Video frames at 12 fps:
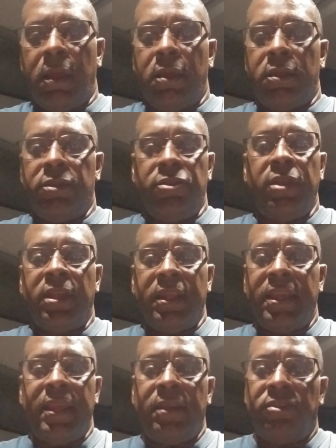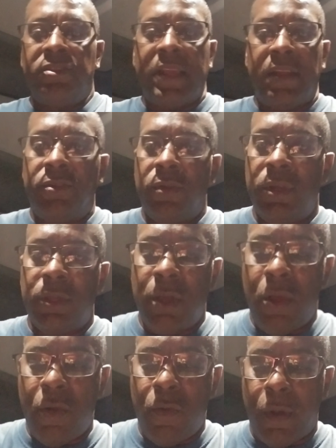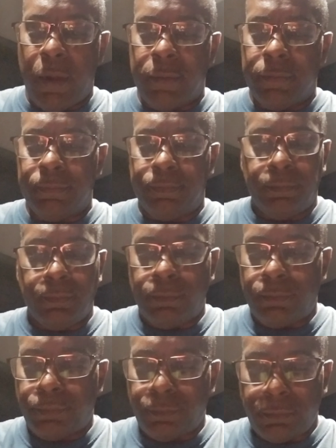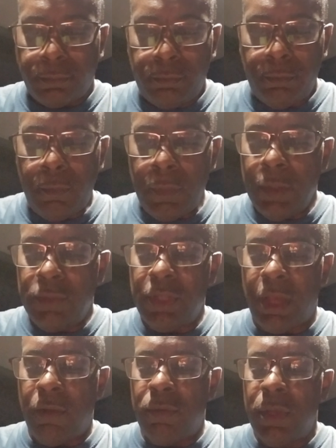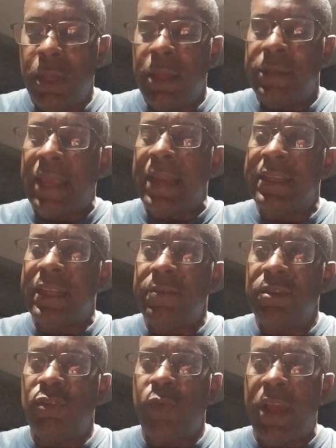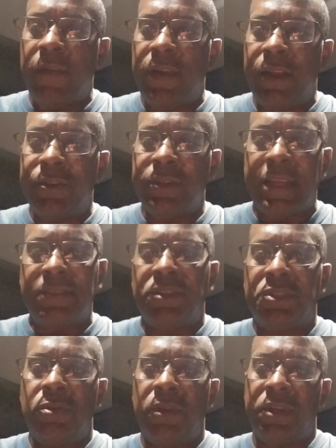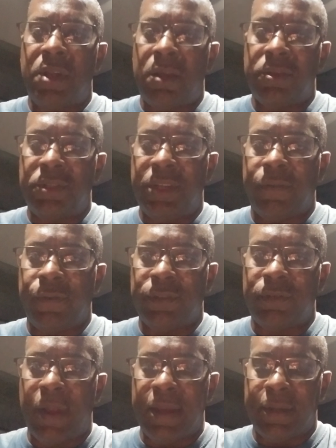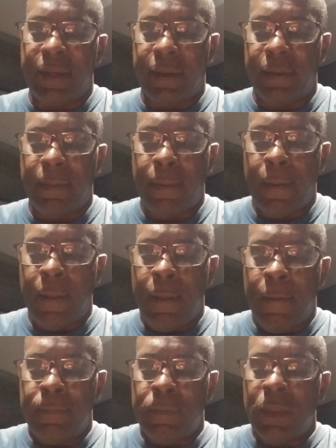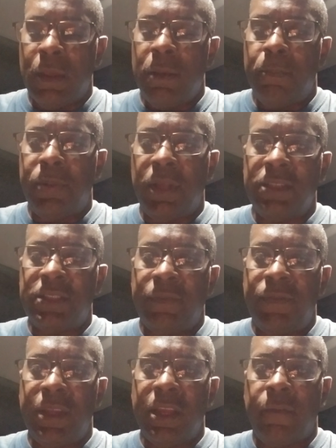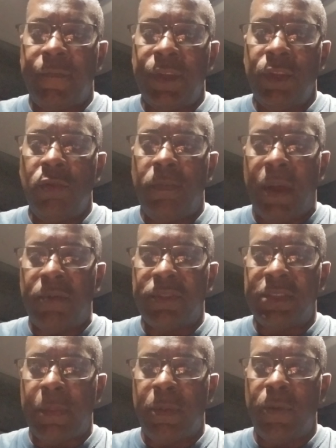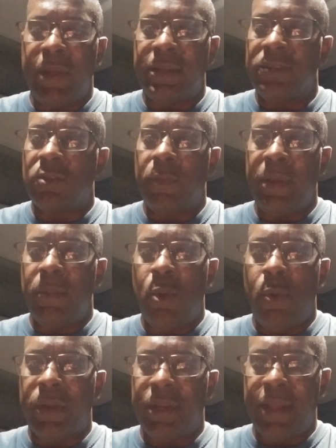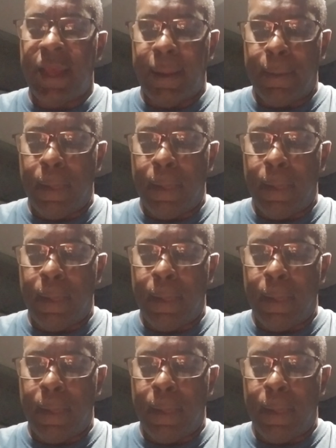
You can get it. Just got to do a little homework. So that'll give you $1,200. That's a $200 difference right there. Plus, if you get a fuel bonus every week, there's gonna be more than that.